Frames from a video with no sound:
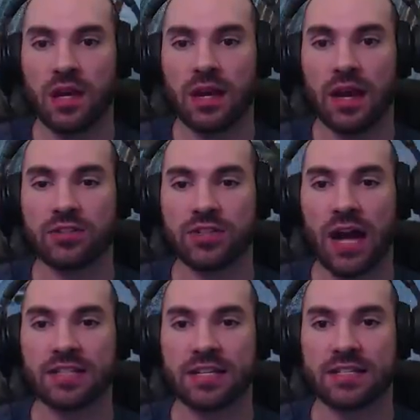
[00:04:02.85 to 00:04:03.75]
Now to
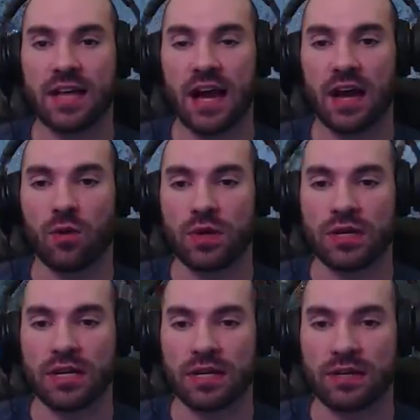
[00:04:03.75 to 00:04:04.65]
access that, we
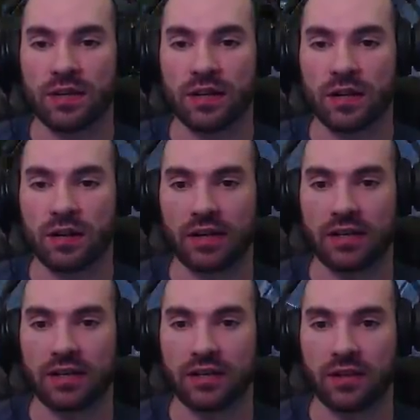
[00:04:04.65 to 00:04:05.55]
need, uh, I
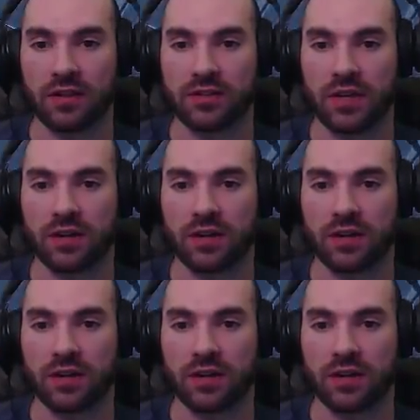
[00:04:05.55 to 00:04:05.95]
need to get to the other side.